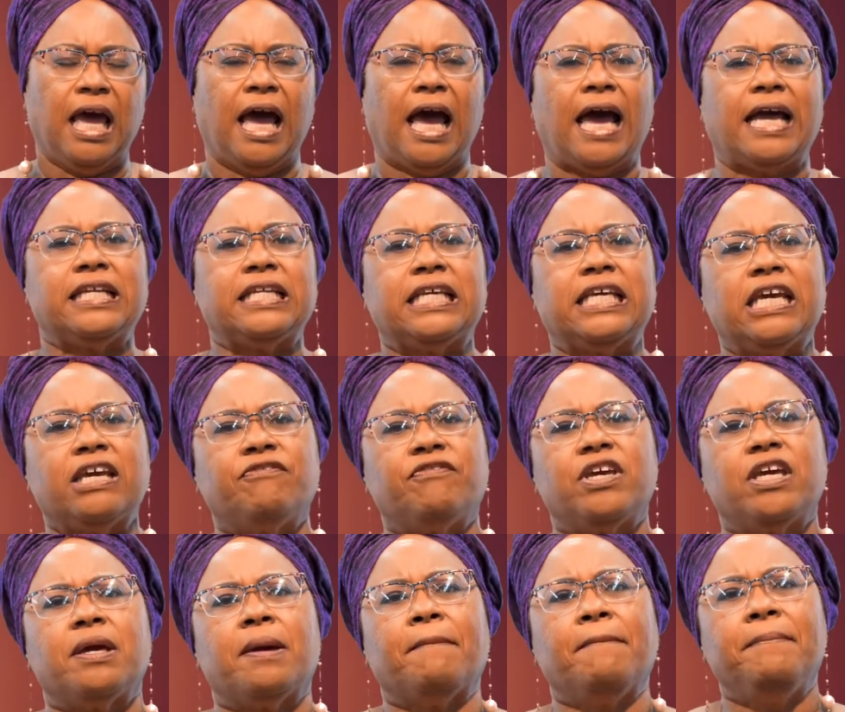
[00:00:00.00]
and
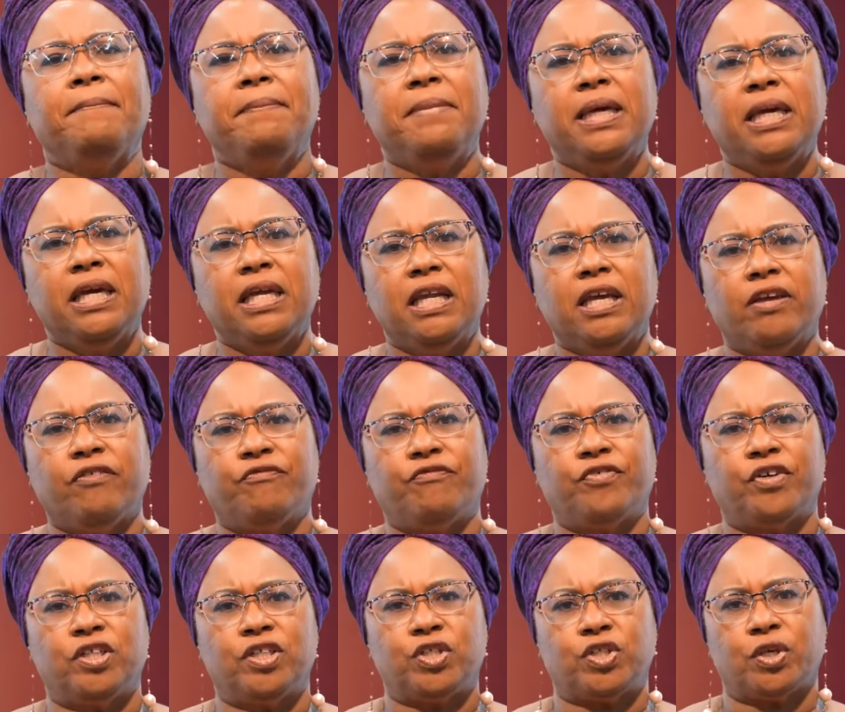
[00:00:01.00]
giving
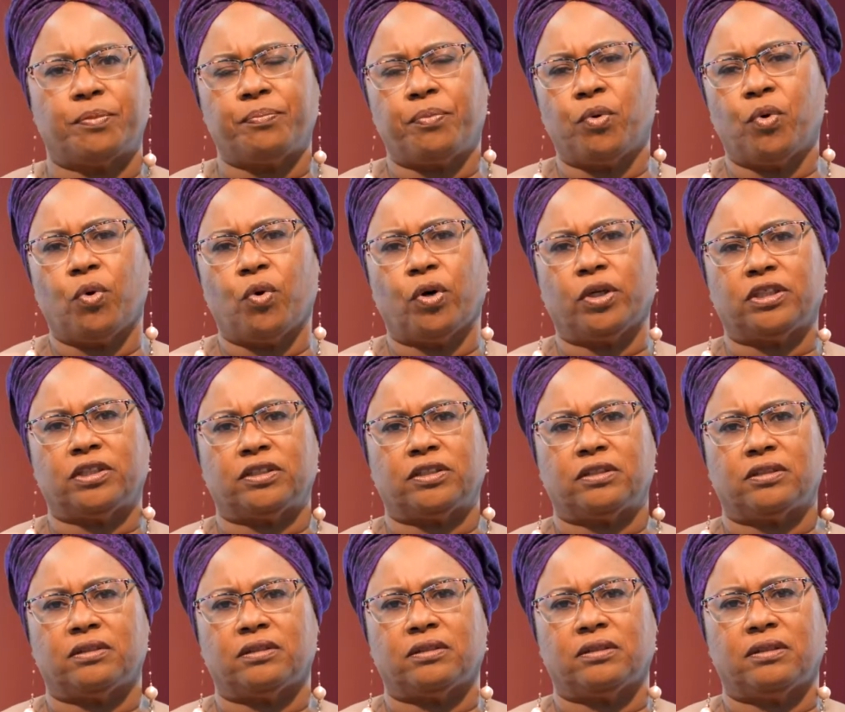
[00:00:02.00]
meaningful support
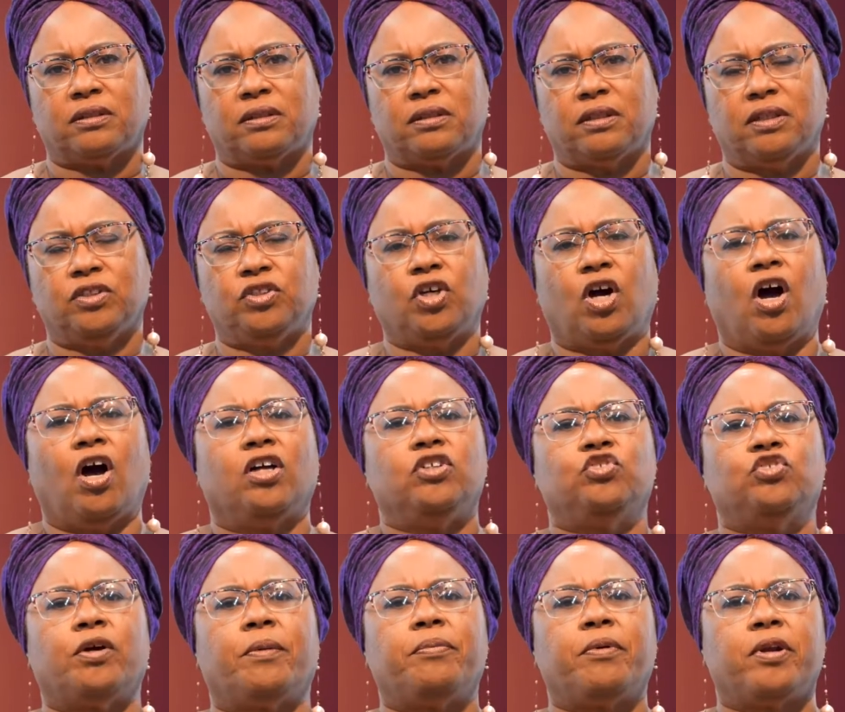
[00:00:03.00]
to
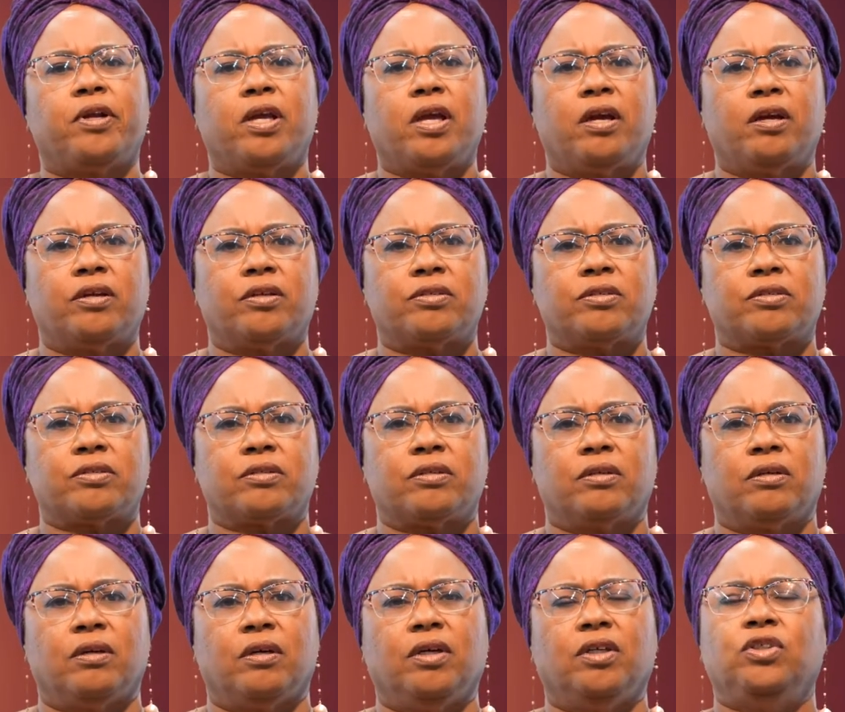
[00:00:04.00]
entrepreneurs
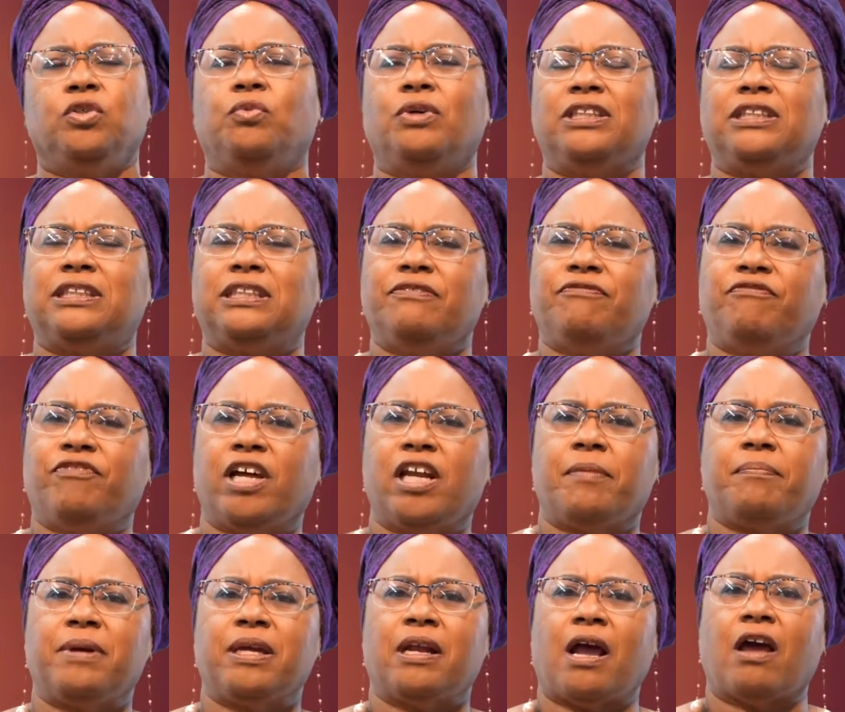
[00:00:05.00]
towards
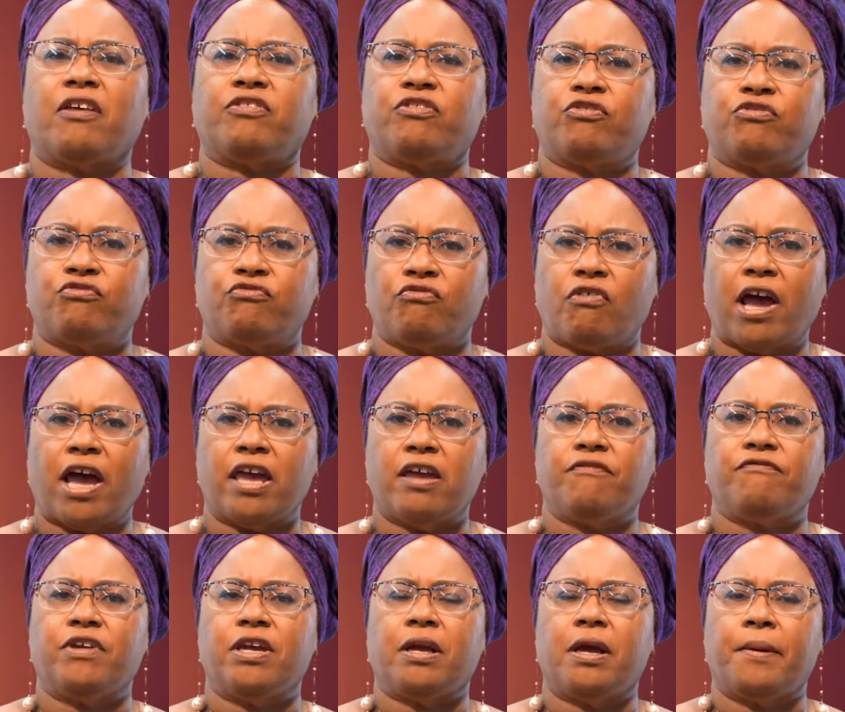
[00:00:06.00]
developing a
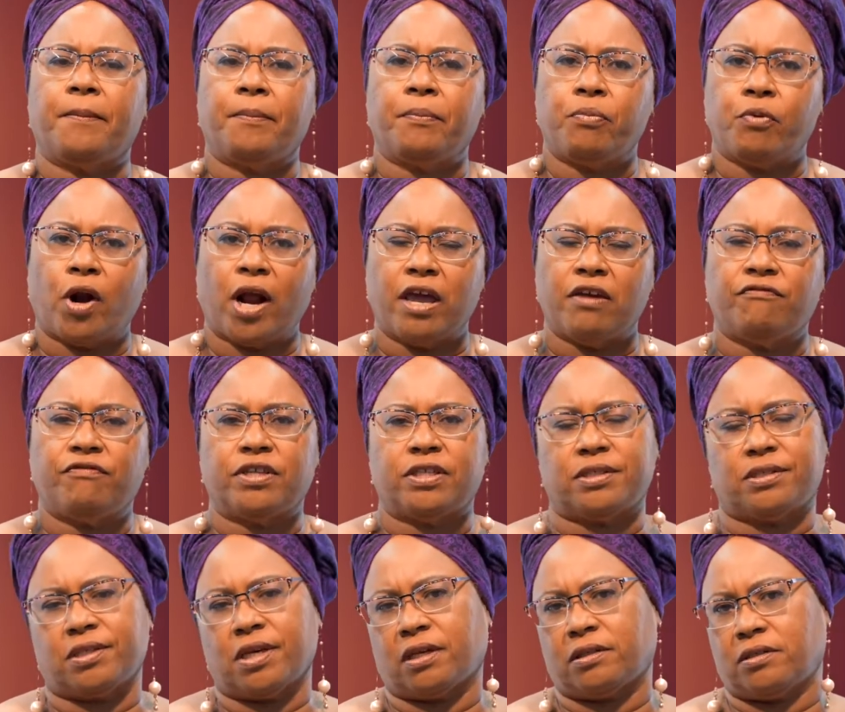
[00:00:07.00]
thriving private
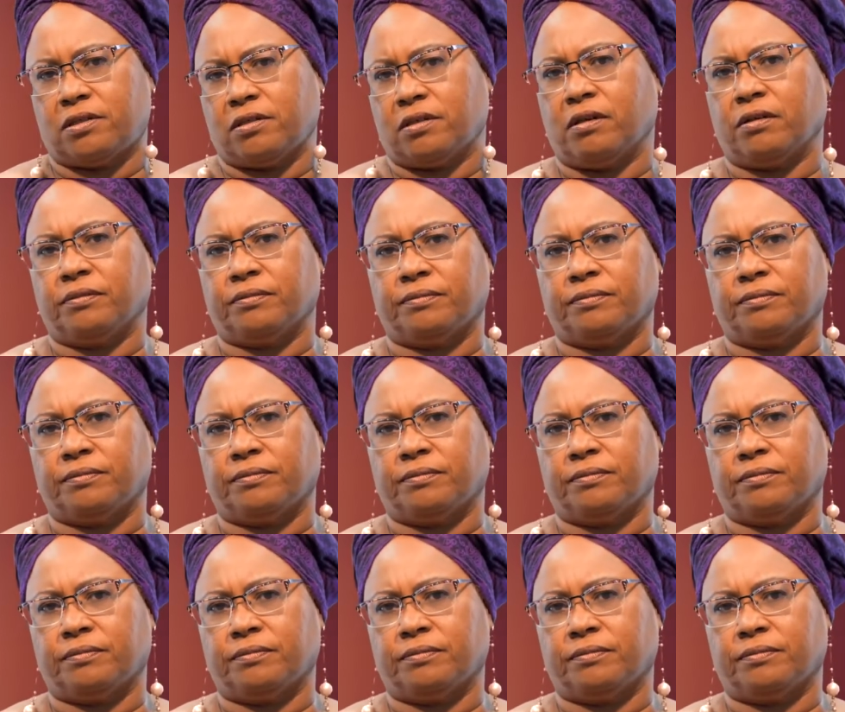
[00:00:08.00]
sector.